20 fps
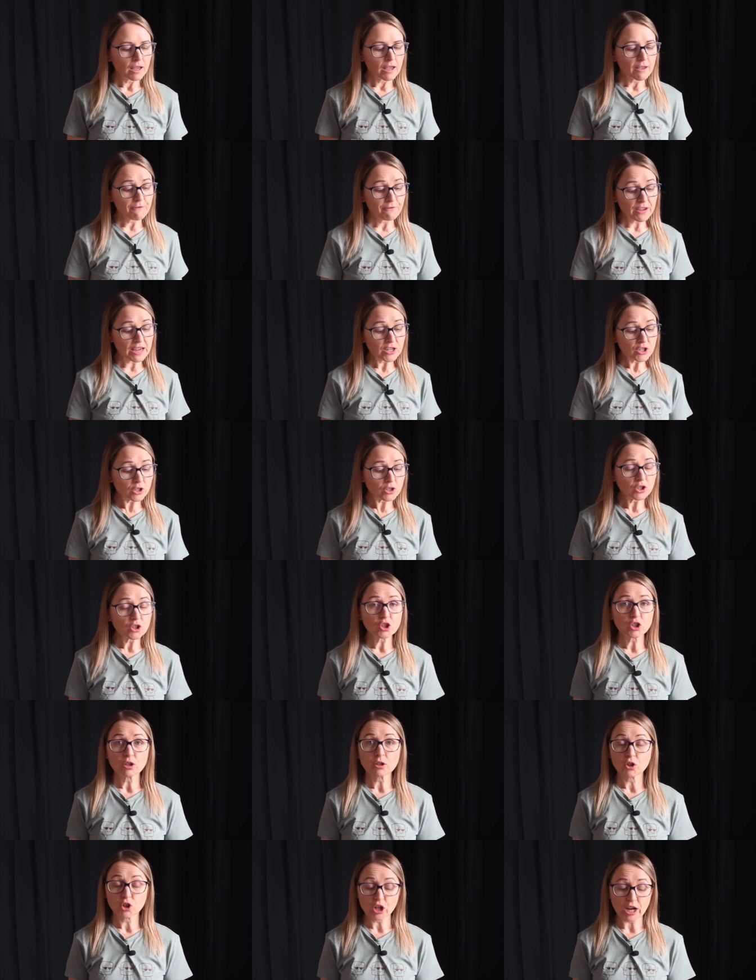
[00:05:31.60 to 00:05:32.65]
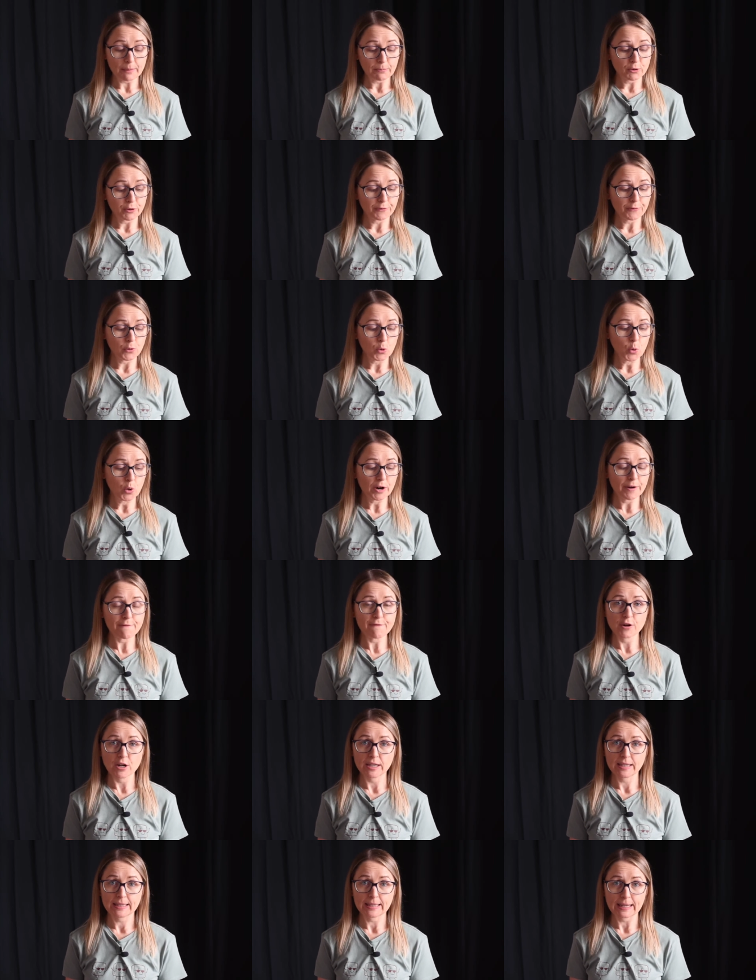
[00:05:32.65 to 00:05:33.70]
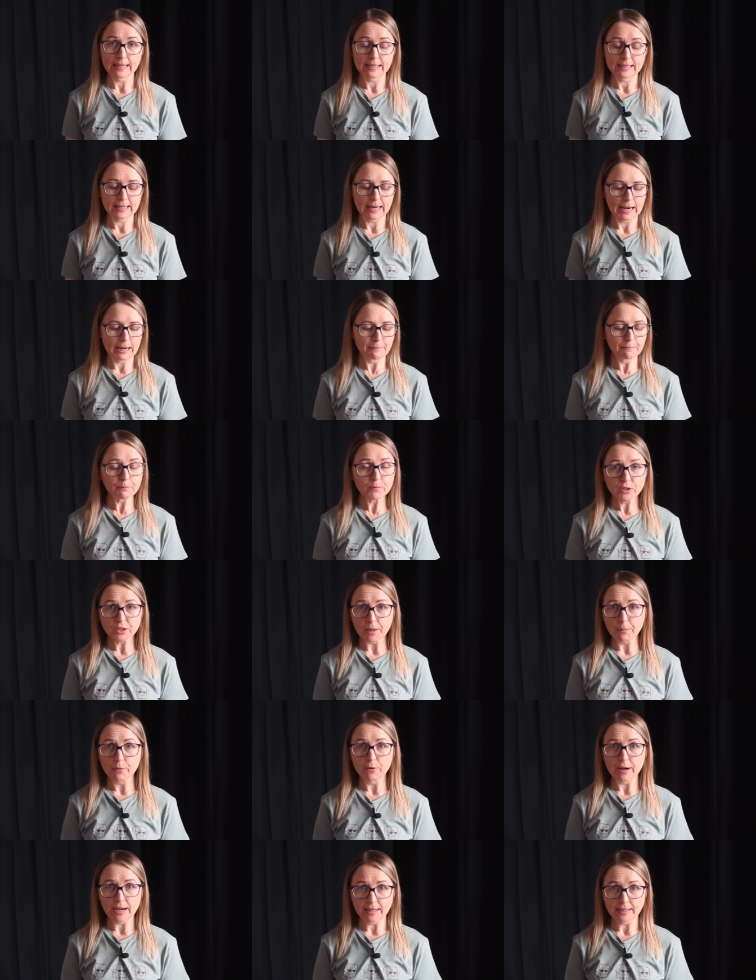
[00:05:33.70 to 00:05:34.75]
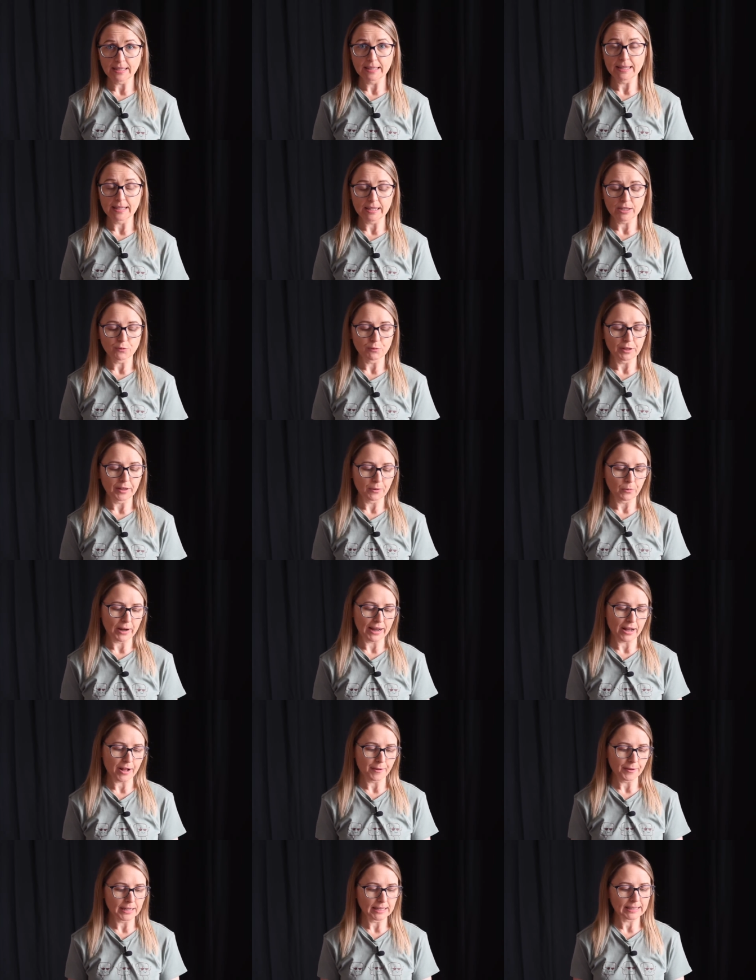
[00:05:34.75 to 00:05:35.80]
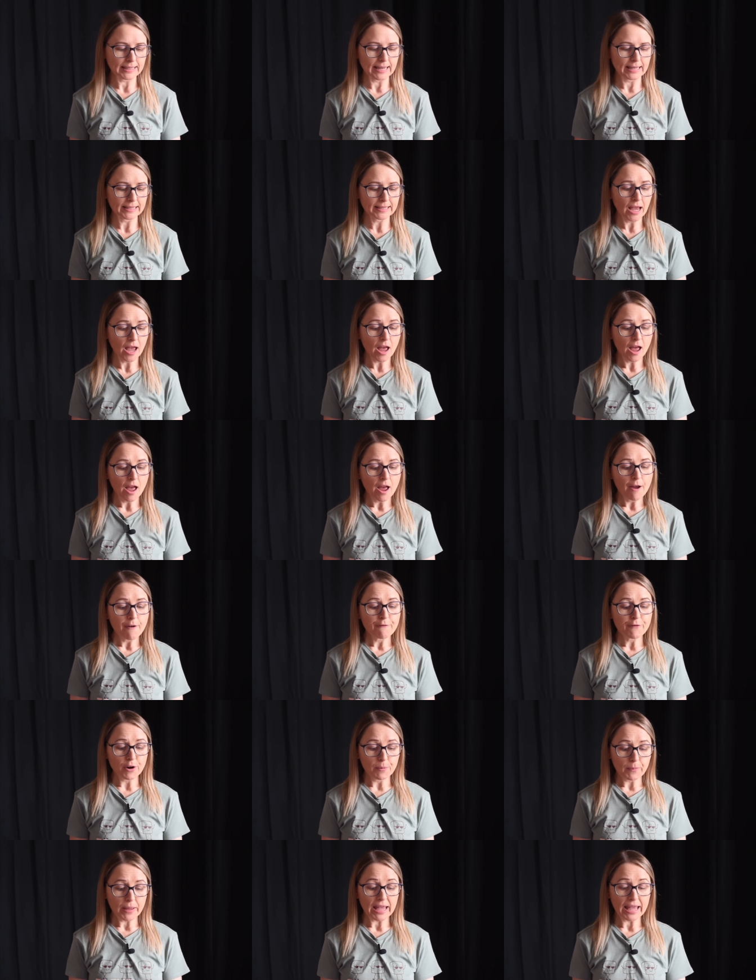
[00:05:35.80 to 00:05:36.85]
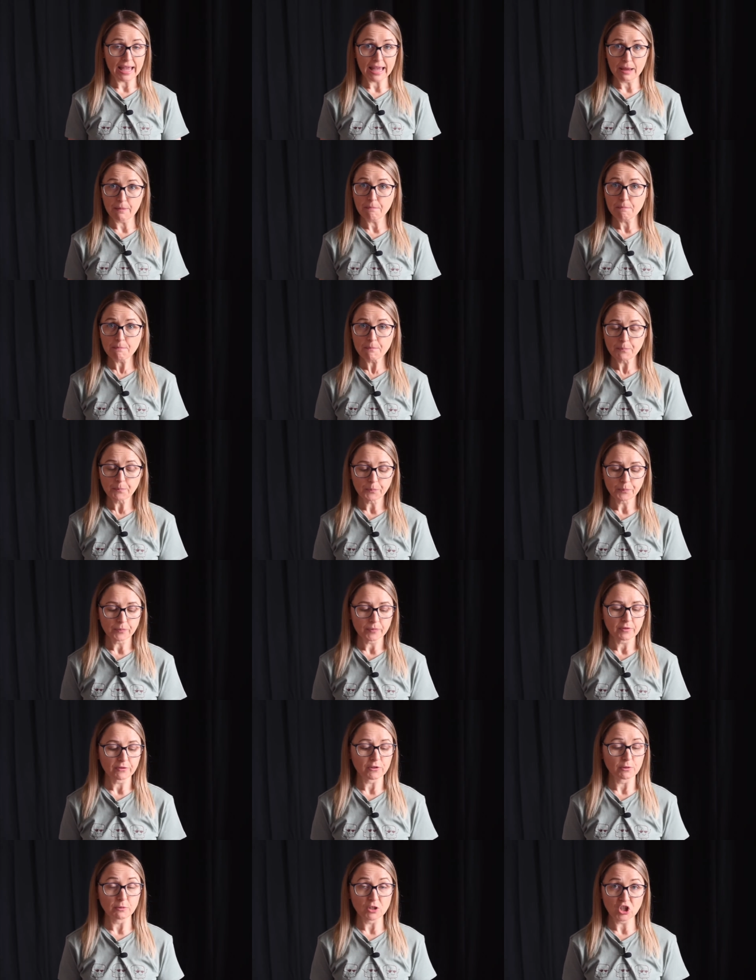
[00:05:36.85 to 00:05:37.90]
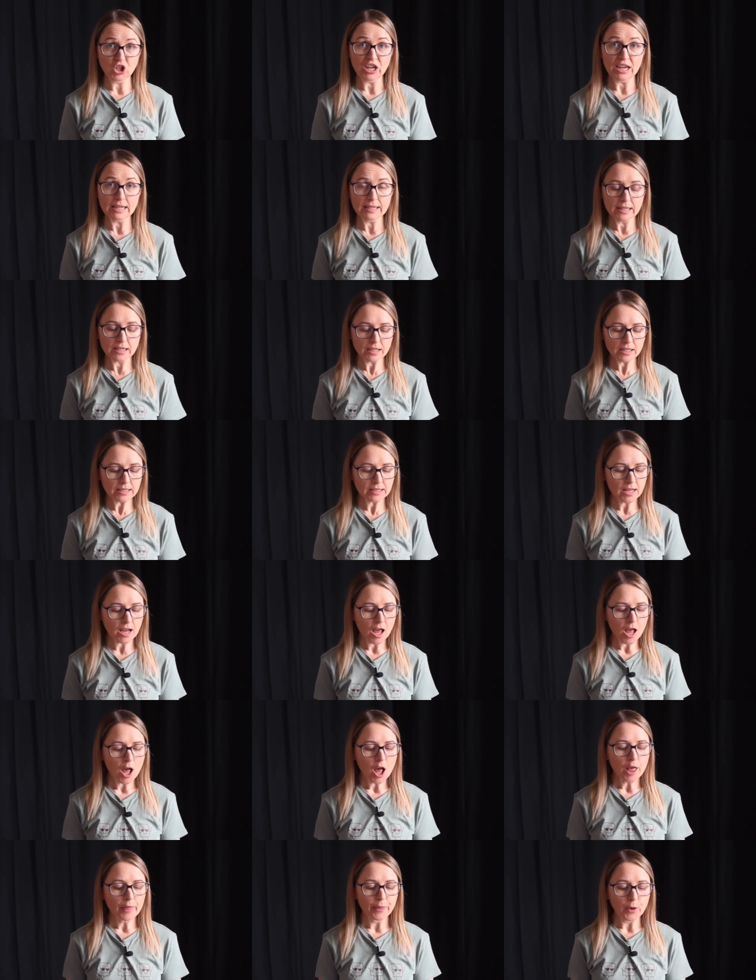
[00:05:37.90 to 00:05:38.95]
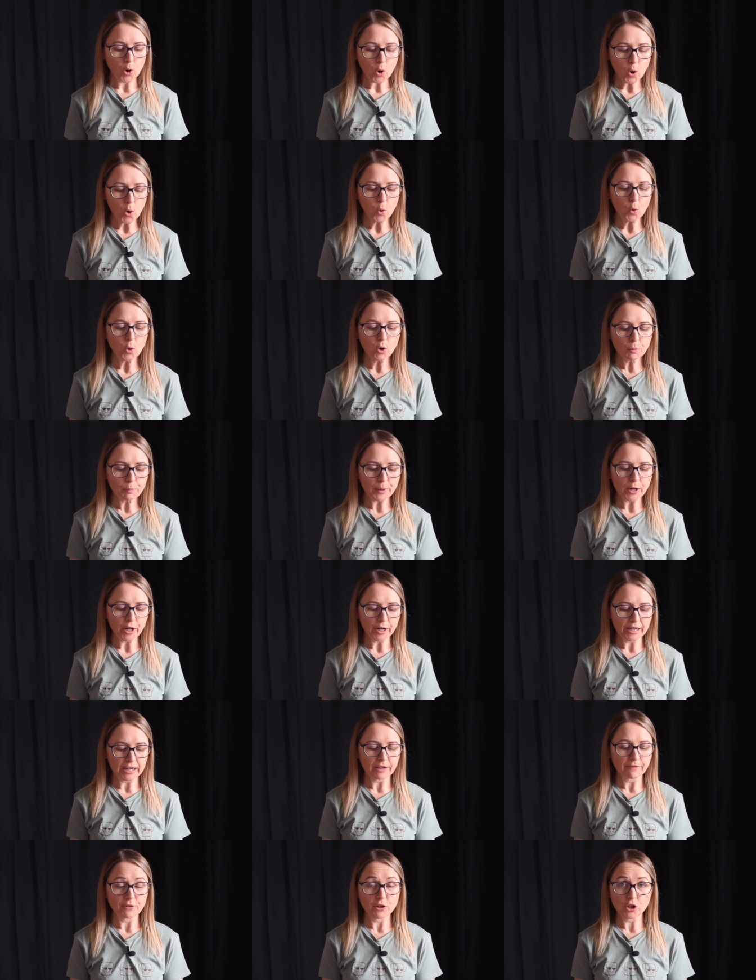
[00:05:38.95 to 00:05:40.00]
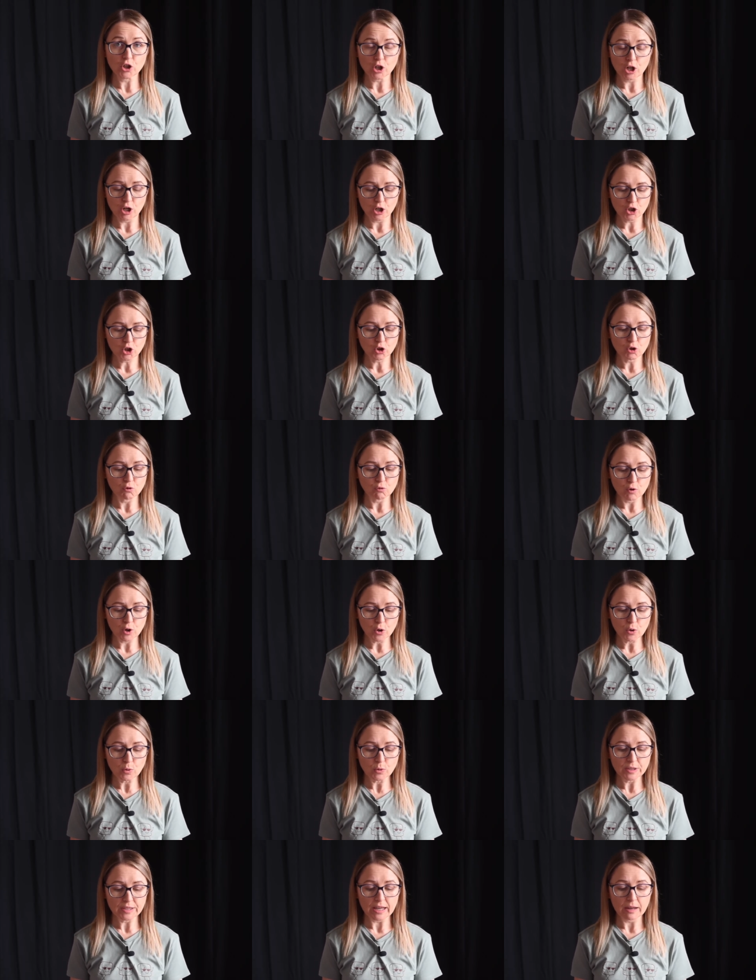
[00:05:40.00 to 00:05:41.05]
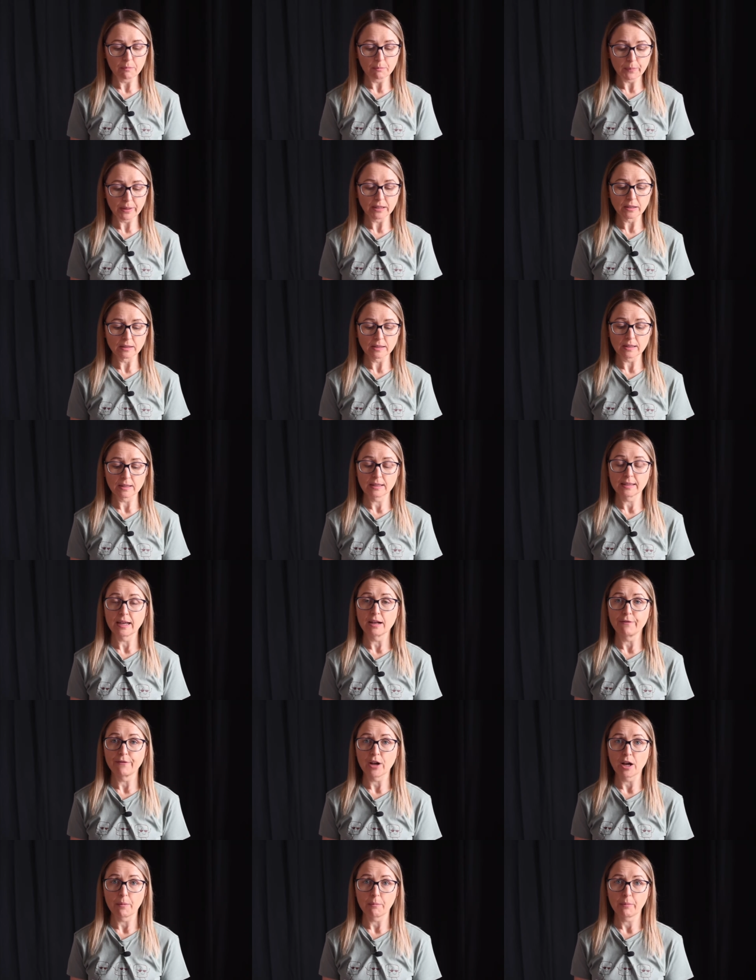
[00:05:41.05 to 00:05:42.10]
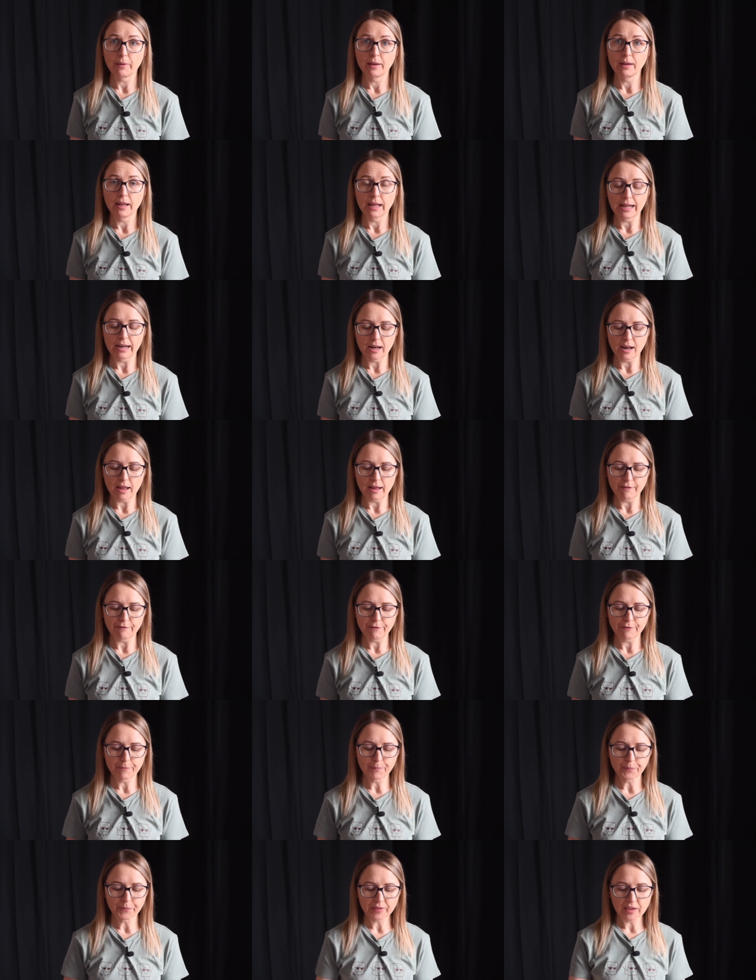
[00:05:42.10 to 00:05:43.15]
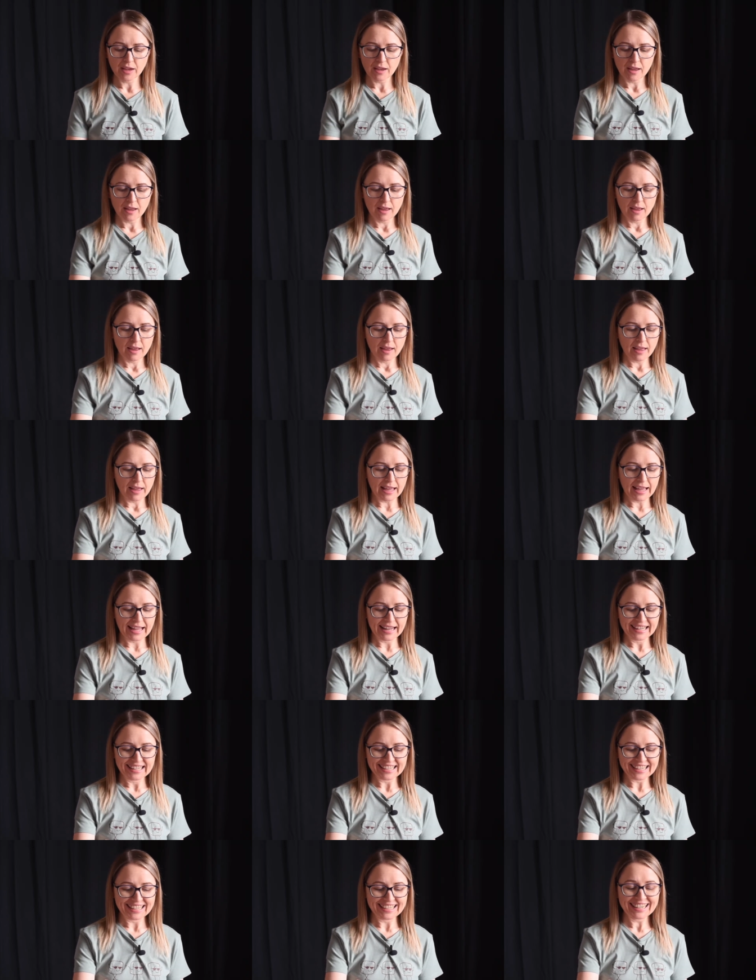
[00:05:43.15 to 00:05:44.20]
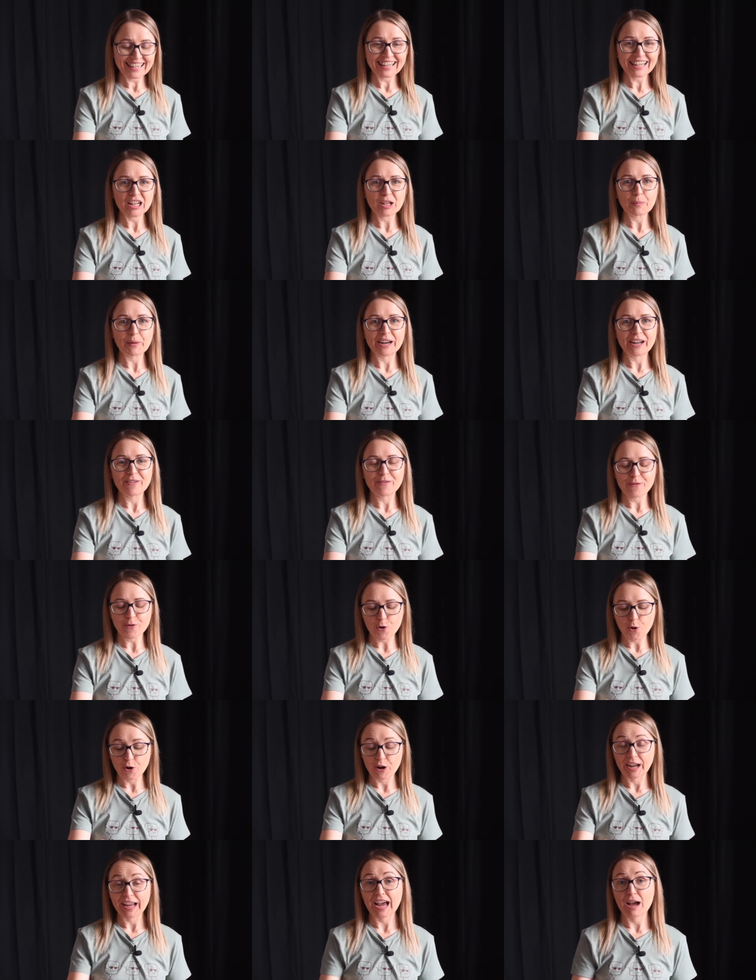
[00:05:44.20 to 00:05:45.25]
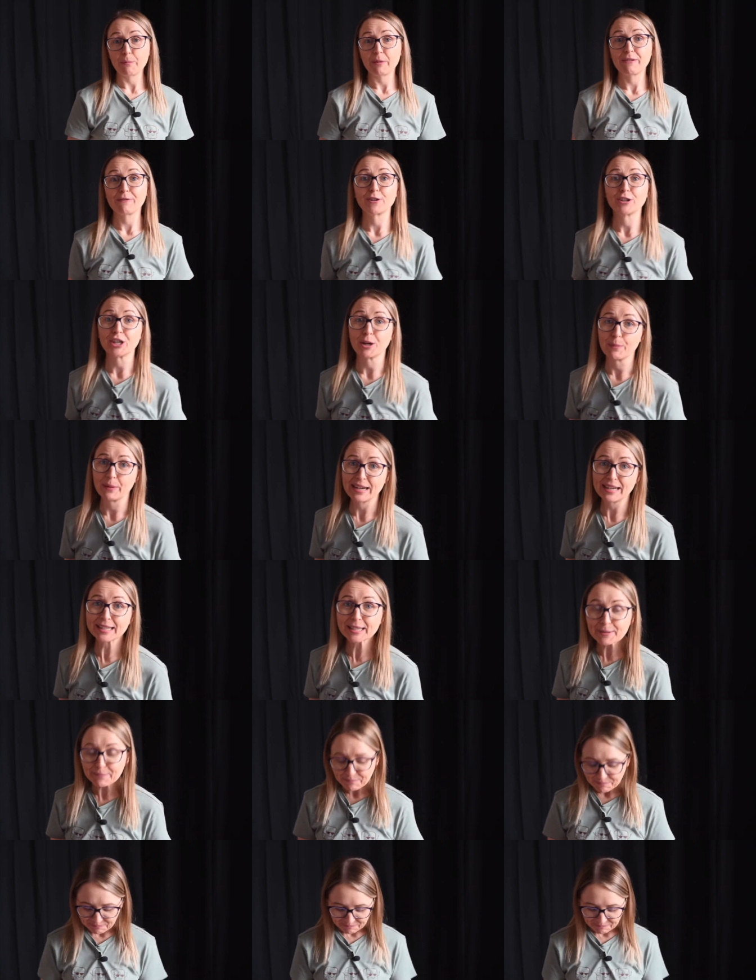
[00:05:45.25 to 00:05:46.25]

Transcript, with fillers: Ephesians chapter 4, verse 16 summarizes this really well, and it says, From him, from Jesus, the whole body of the church grows and builds itself up in love. And I did a little bit of origami for dummies.